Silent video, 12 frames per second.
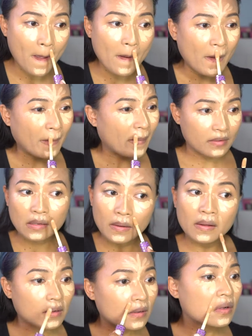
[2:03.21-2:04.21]
I'm using
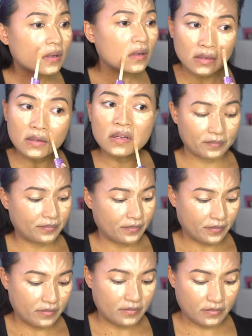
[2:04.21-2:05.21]
that as an eyeshadow
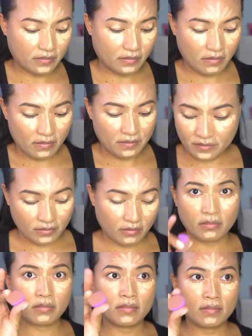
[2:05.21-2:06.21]
base as well.
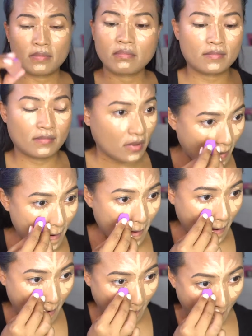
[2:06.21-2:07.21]
And I'm gonna
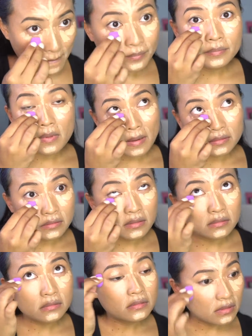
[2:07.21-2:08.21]
use the
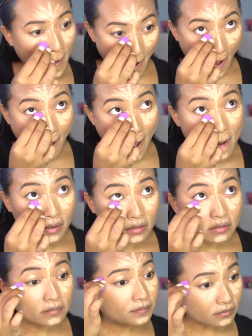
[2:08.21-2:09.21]
little beauty
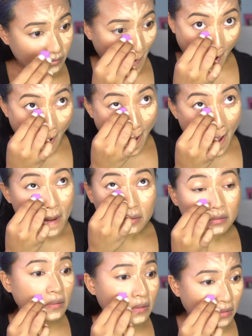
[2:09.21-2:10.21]
sponge that it
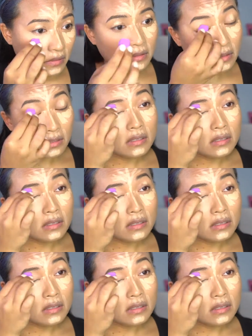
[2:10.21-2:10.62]
came with.